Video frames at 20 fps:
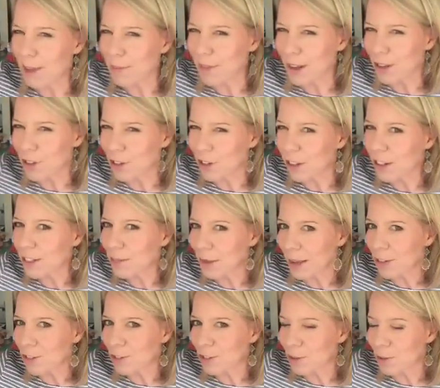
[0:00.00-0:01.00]
I'm not sure. Some
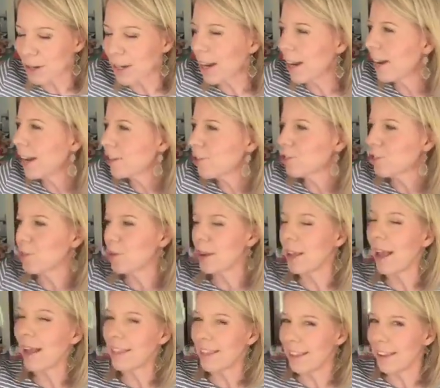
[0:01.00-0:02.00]
extra 20, an extra
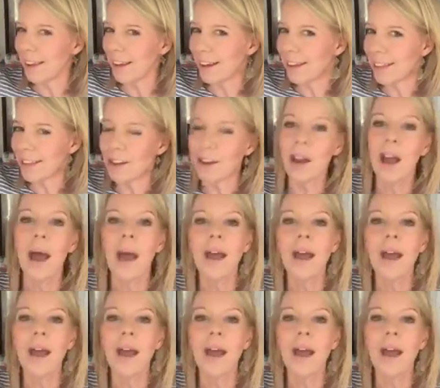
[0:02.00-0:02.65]
20 I think got in there.